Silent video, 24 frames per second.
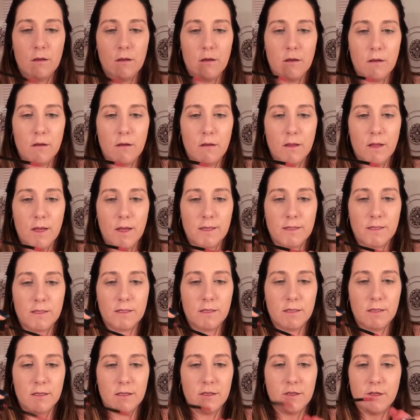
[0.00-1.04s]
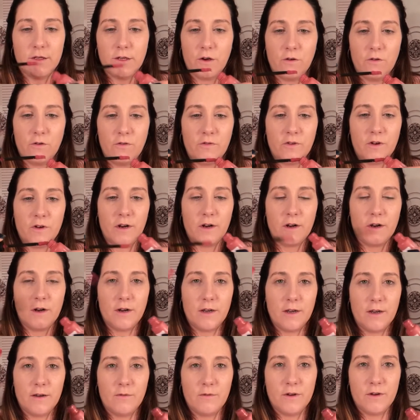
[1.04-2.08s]
And that's the doe foot on
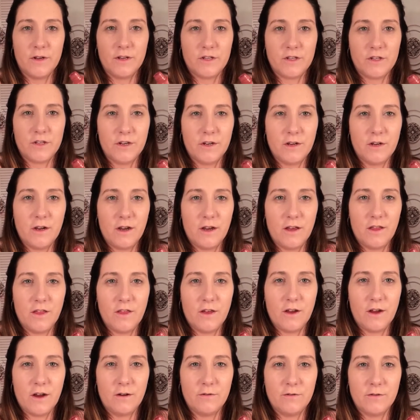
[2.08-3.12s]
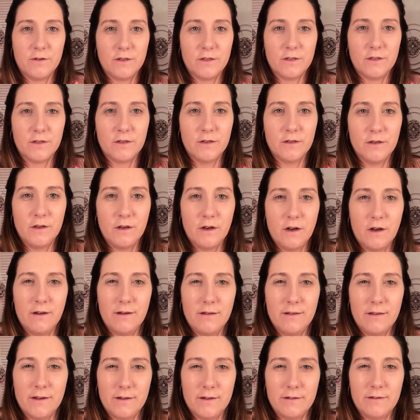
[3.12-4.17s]
it, which I thought was a
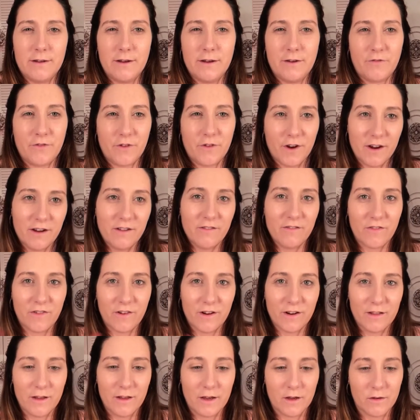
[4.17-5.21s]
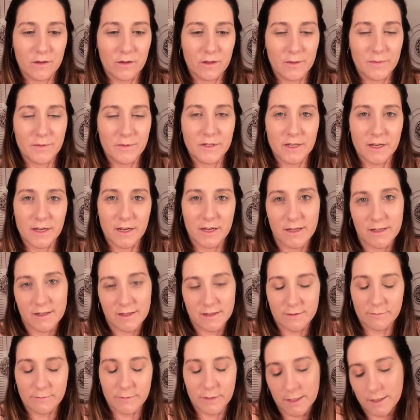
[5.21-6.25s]
little different for a liquid lipstick.
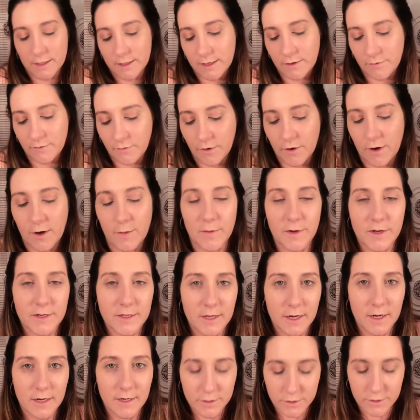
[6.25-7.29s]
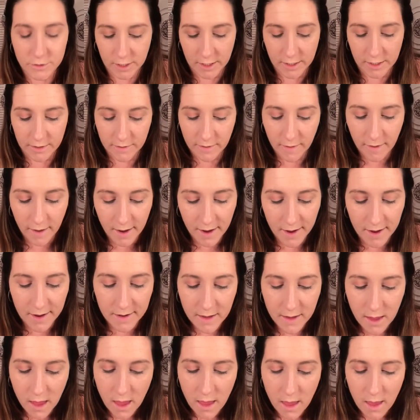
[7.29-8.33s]
It's different. I'm excited to try that.
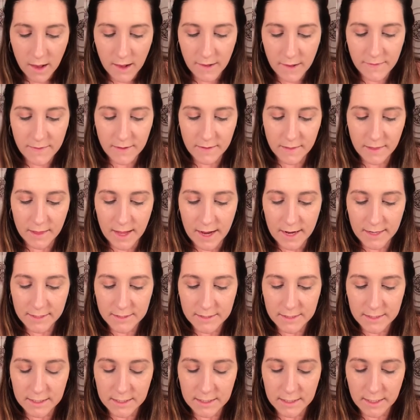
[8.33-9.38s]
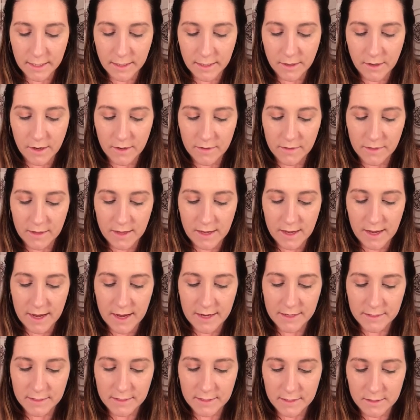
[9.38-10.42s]
And then lastly, I got the
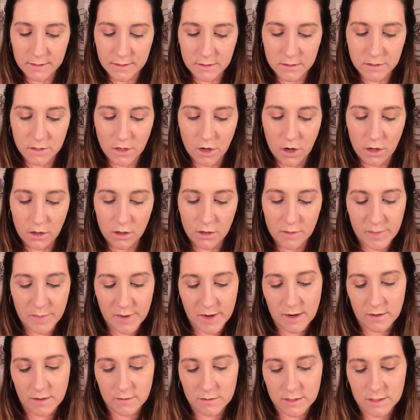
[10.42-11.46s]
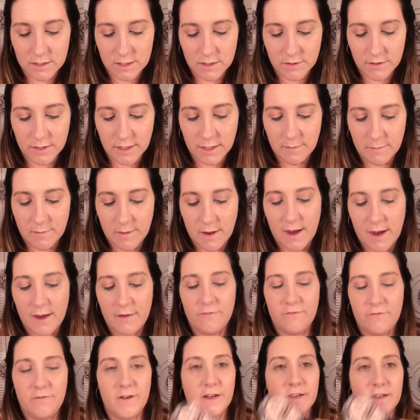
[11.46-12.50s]
Essence All About Silky Matte
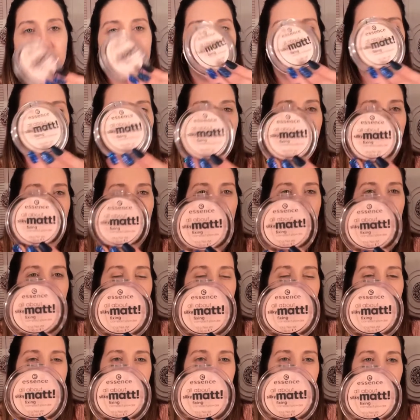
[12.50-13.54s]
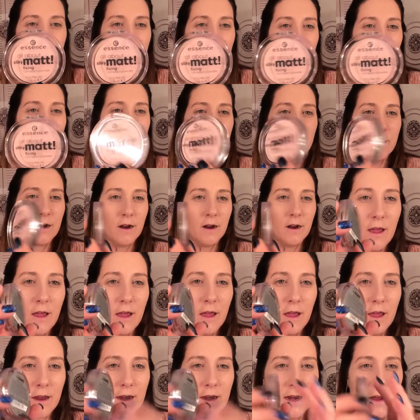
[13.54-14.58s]
Fixing Compact Powder.
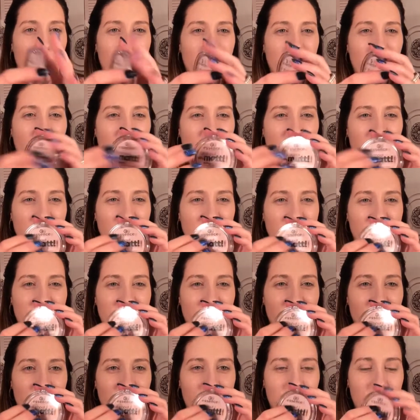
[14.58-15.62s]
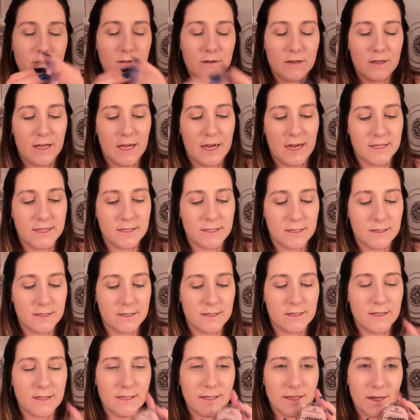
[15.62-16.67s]
Now I love these little cases.
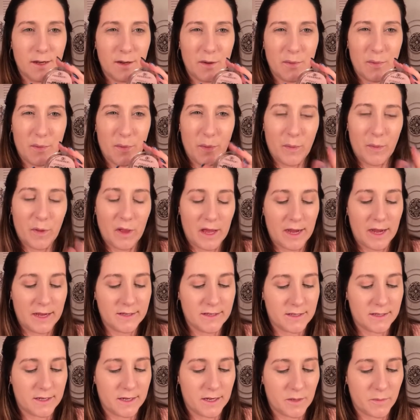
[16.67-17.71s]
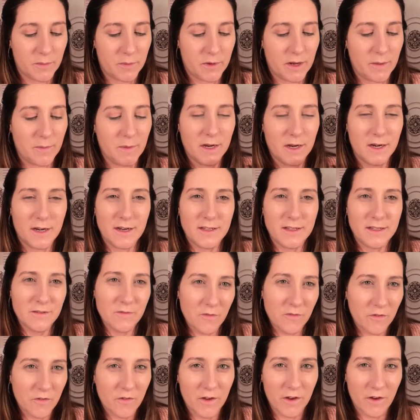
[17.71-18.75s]
It is a plastic, but I mean, it
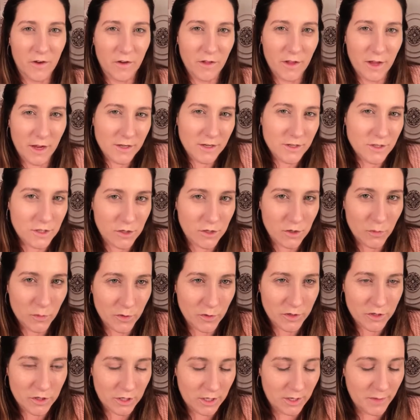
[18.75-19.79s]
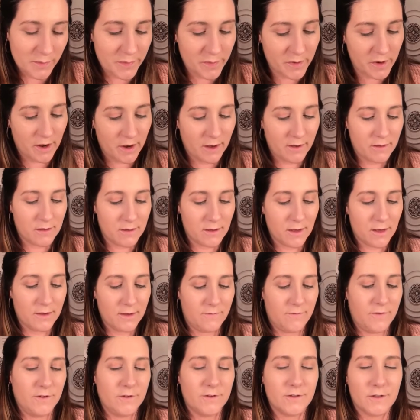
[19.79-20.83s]
doesn't feel like super cheap. I think it
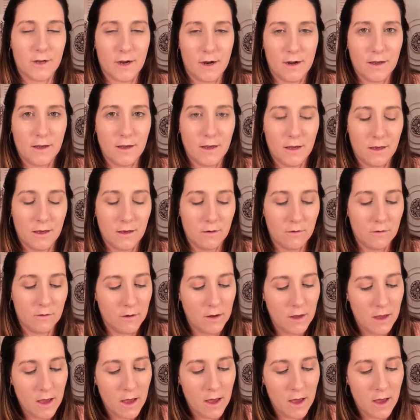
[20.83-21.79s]
feels kind of cute.